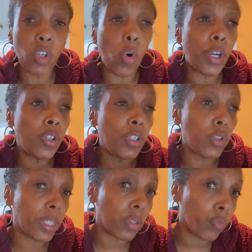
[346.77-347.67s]
or you're
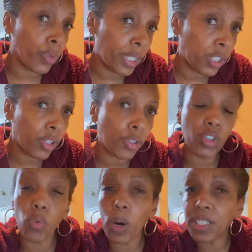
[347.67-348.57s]
doing some research,
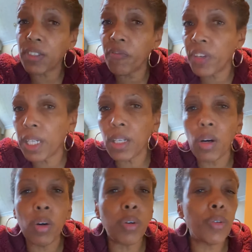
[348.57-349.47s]
you're watching
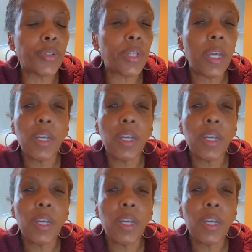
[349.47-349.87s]
videos,